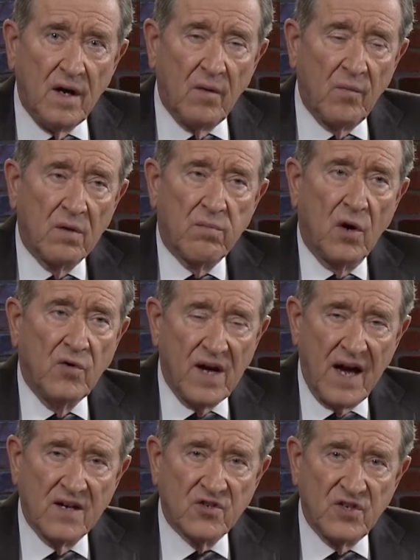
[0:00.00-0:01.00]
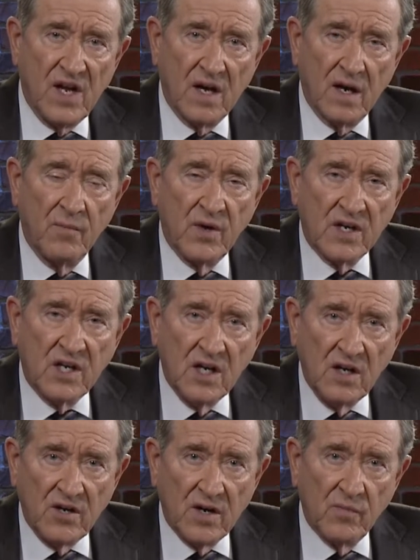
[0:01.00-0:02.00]
I'm going to blow your house down. I'm going to
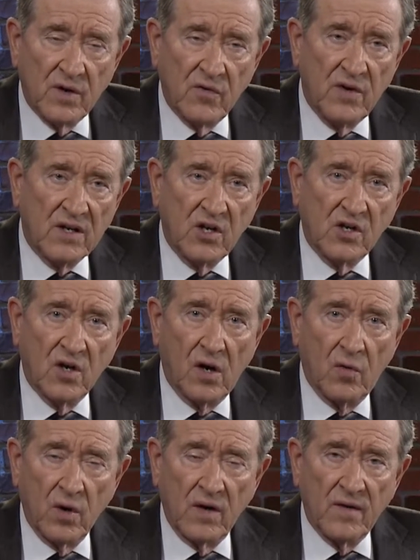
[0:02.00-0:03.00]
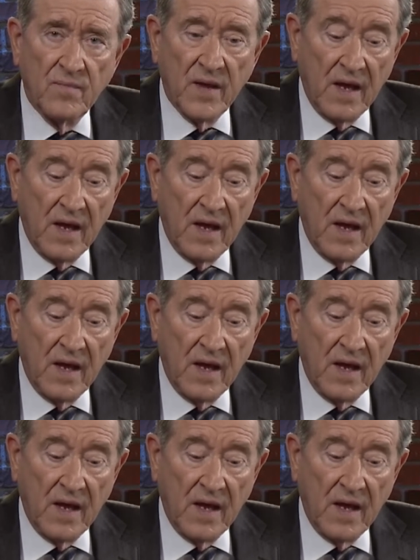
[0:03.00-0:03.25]
kill you. I'm going to wreck your car, whatever.